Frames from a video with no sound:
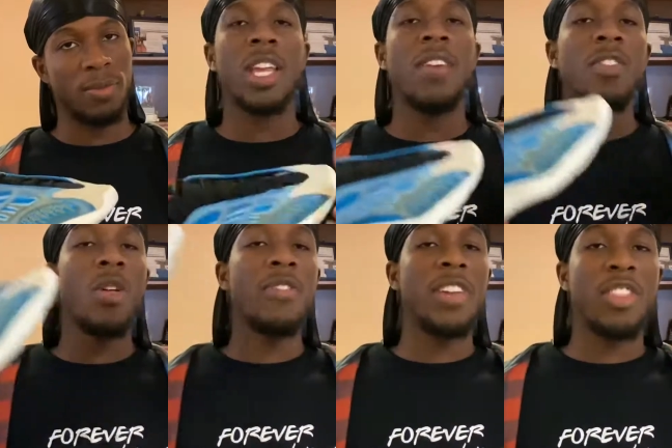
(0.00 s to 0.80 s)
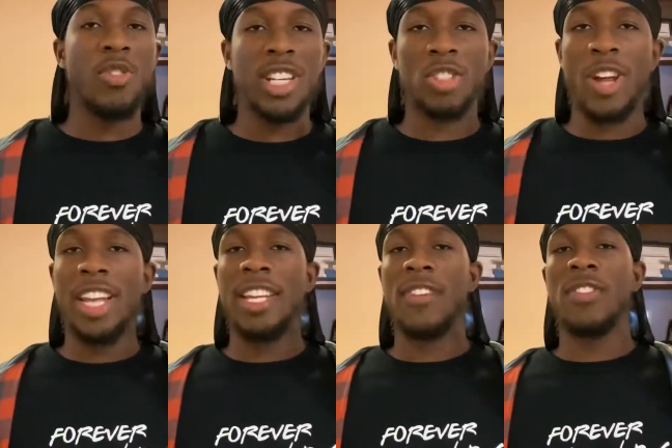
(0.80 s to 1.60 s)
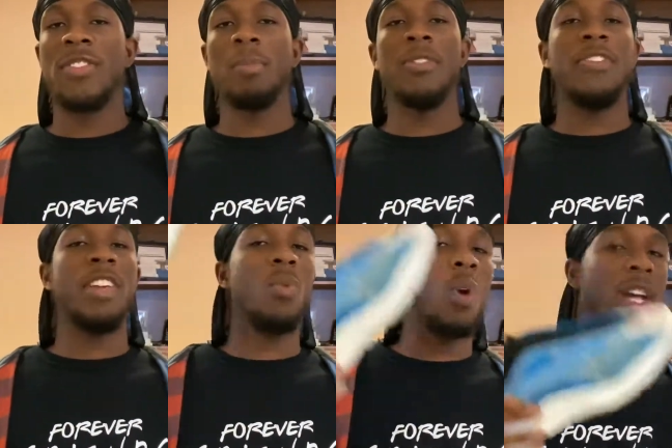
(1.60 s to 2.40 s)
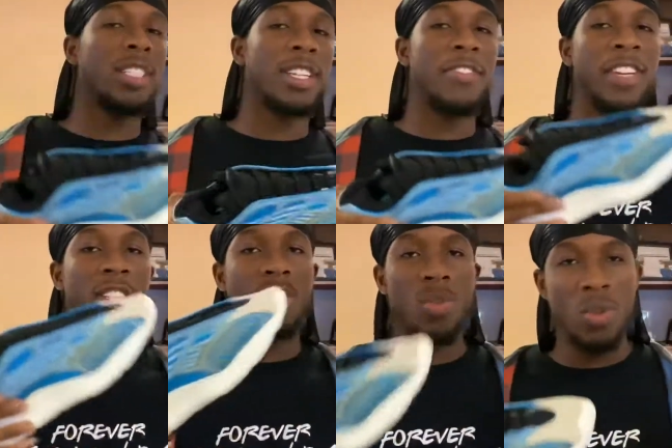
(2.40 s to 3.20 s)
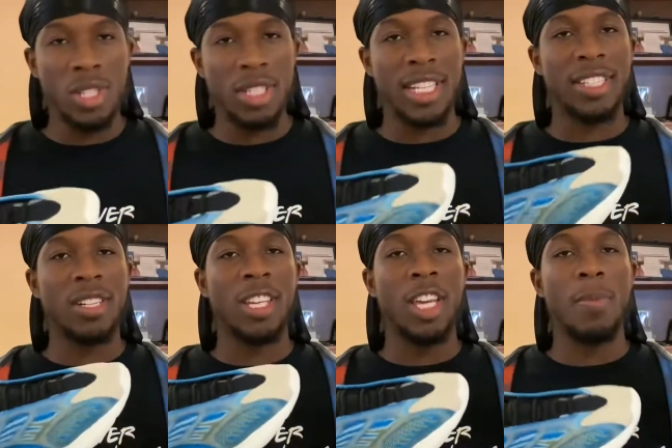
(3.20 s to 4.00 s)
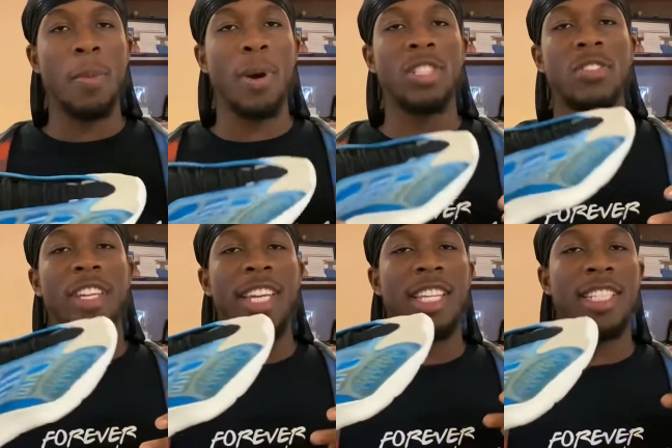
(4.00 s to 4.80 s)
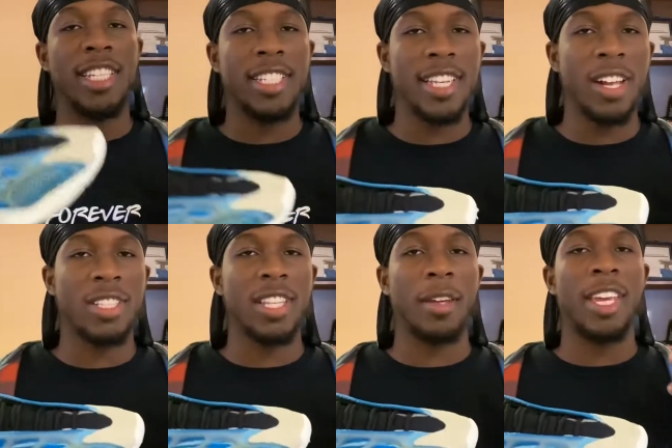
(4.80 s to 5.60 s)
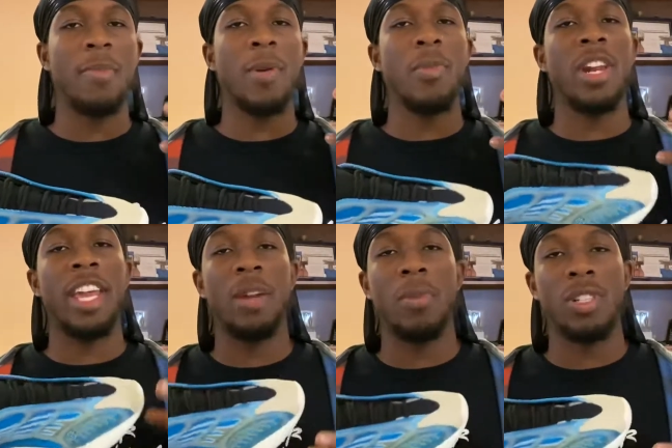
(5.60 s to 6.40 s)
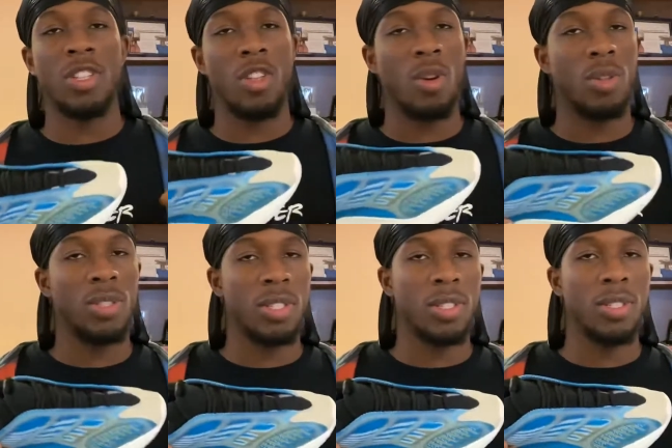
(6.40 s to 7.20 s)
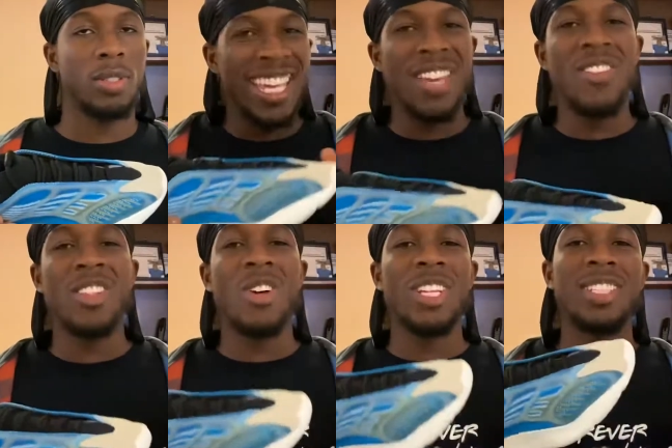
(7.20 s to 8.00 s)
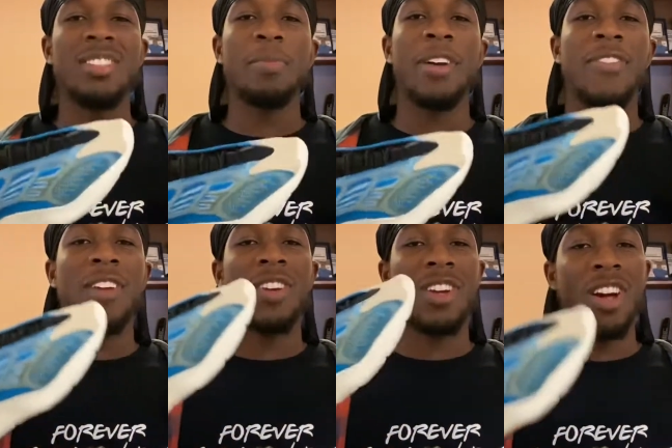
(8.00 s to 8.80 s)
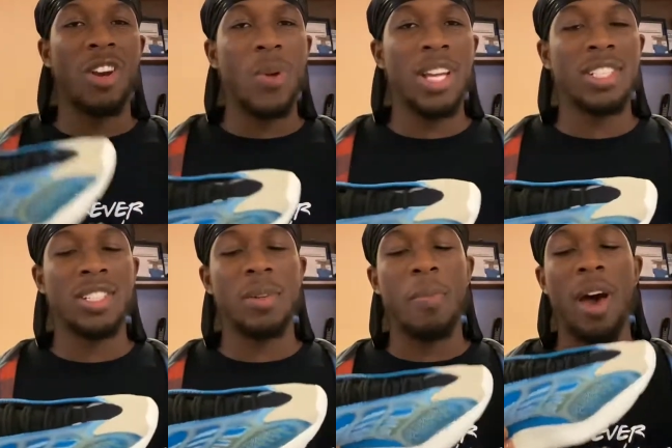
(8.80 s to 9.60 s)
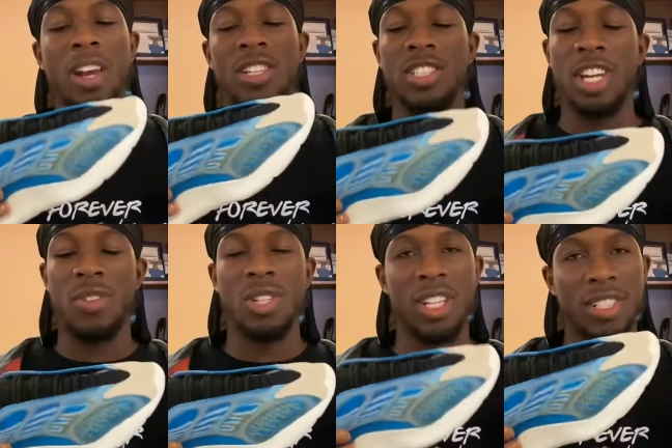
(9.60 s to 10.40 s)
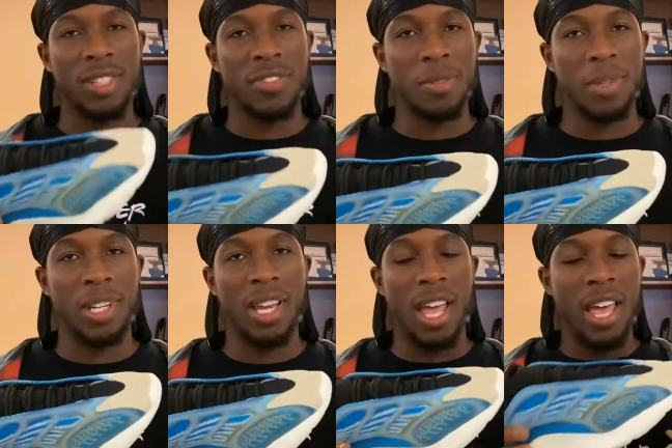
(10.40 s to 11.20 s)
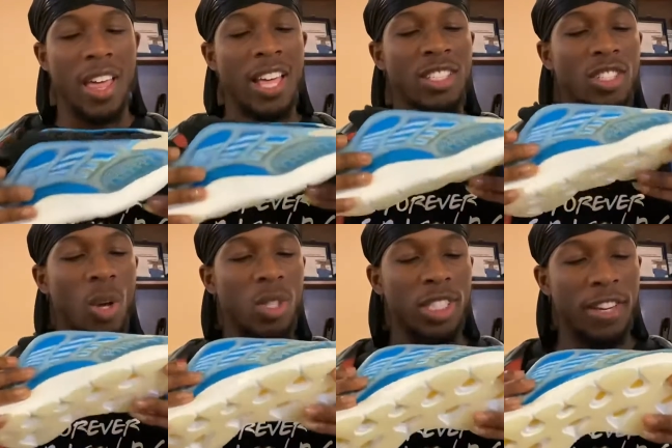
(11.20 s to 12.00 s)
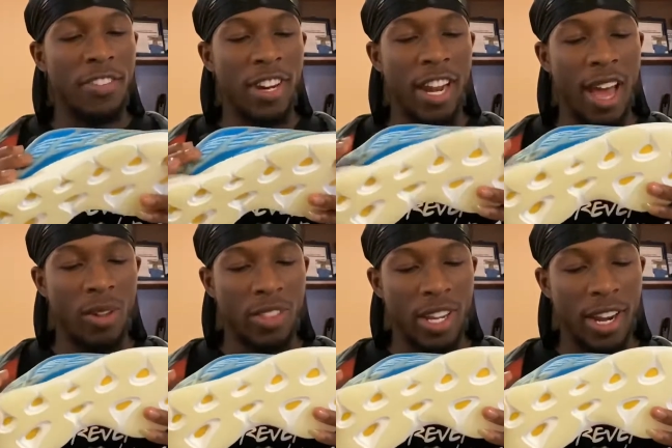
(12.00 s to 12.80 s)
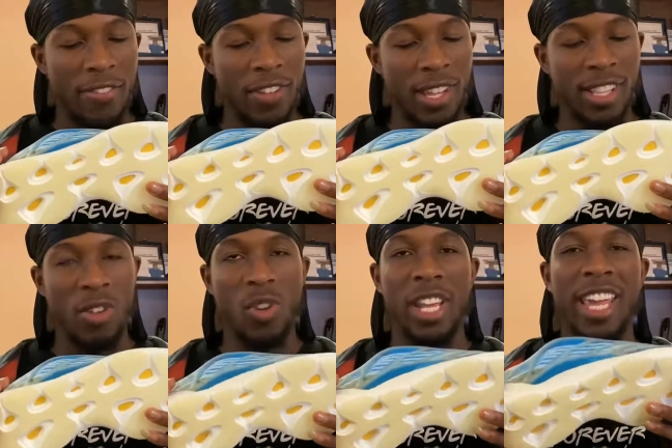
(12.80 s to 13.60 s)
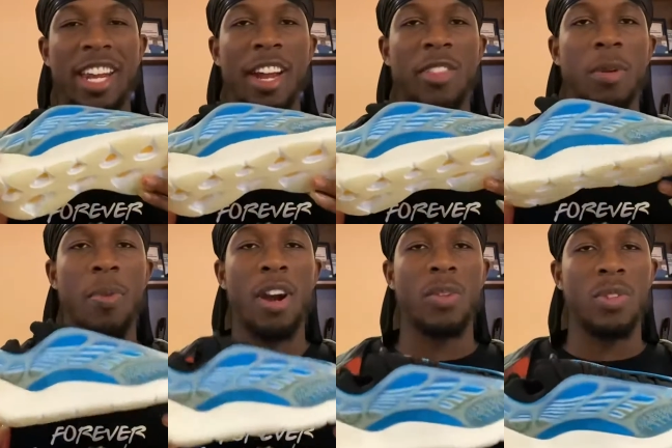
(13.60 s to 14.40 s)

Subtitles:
Even though the V3 is greatly different from the V1s and V2s, they still keep a bunch of key details that keep them relatable to those. Even though this isn't my favorite colorway, just the model in general does it for me. It's so different and out there, and I feel like they really hit it out the park with